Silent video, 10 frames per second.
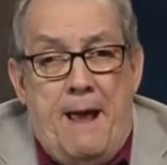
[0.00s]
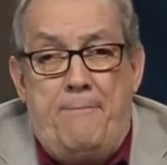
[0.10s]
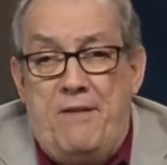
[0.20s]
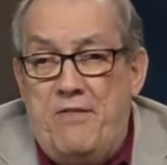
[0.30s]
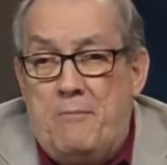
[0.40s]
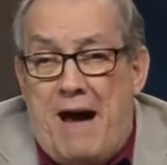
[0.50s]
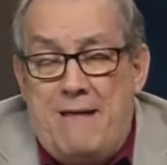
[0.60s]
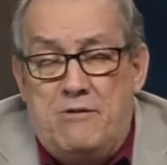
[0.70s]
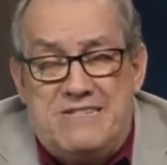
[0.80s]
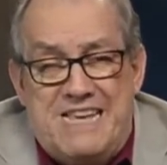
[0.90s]
And then the
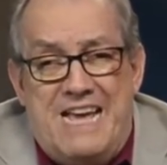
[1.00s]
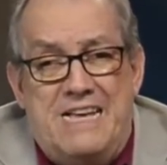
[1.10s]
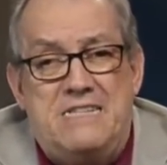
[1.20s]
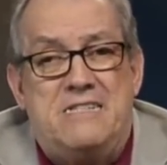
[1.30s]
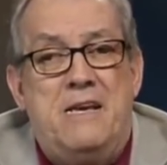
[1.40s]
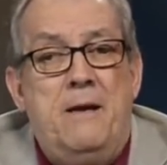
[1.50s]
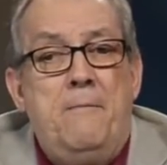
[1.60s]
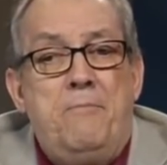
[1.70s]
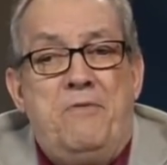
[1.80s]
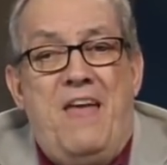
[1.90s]
Bible says
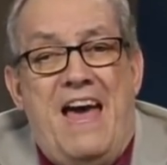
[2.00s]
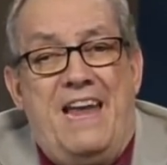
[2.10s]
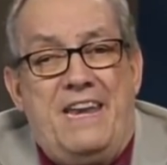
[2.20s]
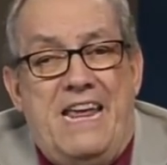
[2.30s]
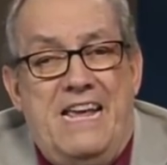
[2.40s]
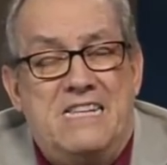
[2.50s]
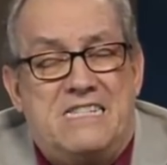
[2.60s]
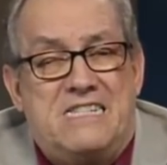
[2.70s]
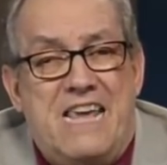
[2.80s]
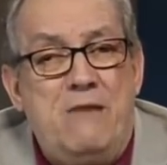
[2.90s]
that
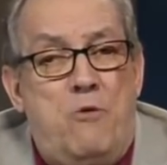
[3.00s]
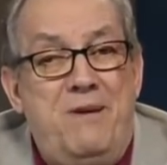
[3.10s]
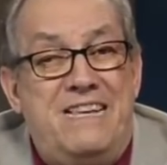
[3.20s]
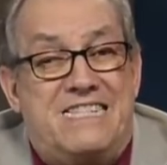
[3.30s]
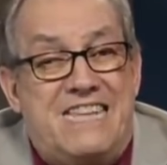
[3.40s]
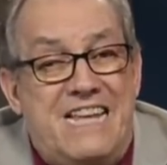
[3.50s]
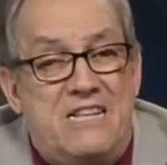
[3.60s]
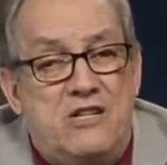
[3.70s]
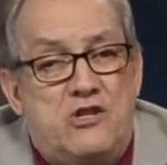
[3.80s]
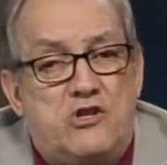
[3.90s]
he will be
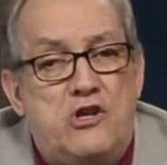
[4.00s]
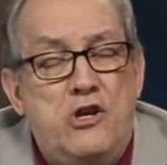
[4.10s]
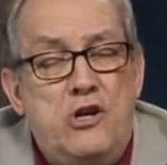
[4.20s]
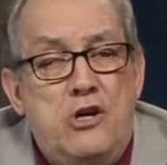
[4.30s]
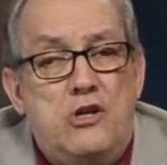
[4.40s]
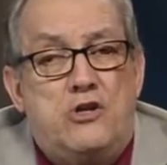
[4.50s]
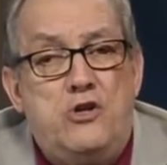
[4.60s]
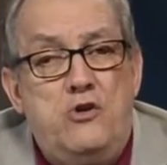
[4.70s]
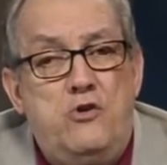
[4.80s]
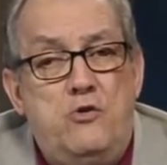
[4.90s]
sentenced
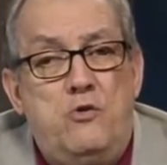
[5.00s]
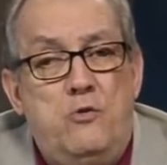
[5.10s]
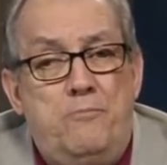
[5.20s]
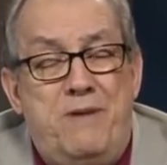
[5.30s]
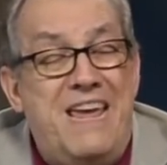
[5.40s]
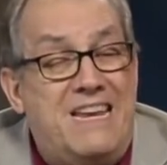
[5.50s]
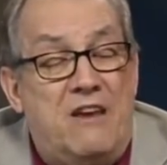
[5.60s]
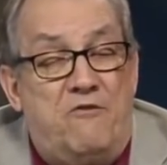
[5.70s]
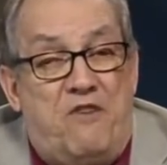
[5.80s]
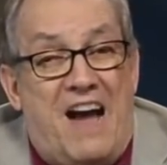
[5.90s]
to being
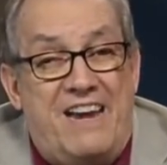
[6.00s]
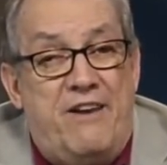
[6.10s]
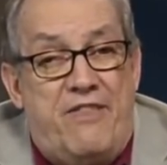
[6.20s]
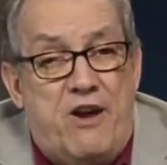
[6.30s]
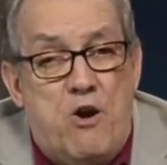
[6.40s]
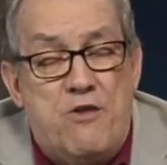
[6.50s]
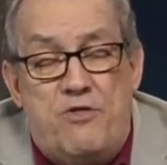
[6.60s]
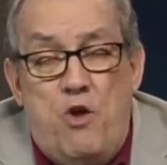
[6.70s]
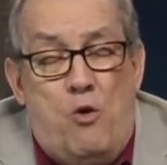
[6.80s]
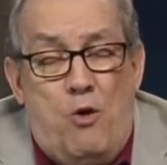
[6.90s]
confined to the
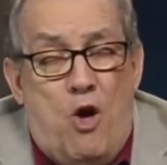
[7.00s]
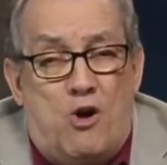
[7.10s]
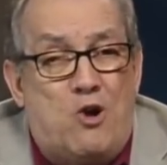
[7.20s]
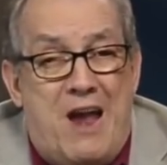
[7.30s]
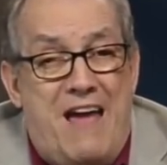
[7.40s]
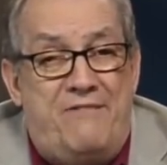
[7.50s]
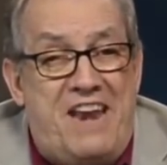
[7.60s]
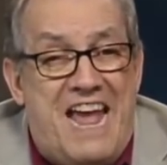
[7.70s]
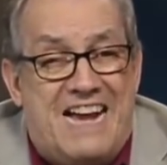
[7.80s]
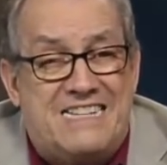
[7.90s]
earth, no longer
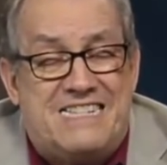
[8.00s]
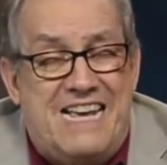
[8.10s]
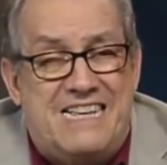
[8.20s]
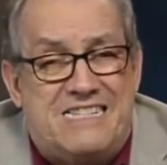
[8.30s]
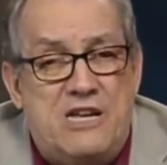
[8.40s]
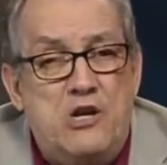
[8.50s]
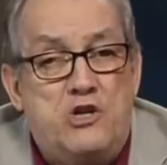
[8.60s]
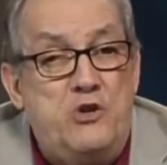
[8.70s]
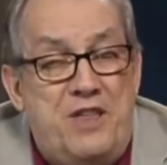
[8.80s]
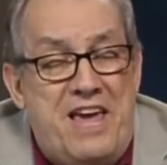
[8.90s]
having access
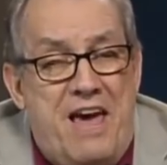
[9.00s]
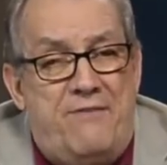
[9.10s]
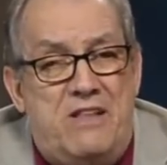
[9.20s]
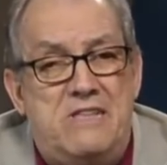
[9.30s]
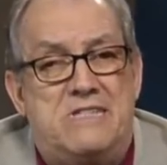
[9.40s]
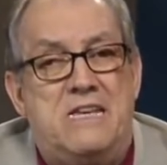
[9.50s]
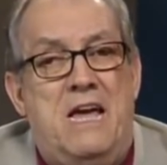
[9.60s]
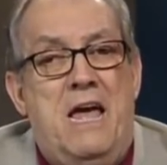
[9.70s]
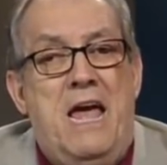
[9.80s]
to the heavens.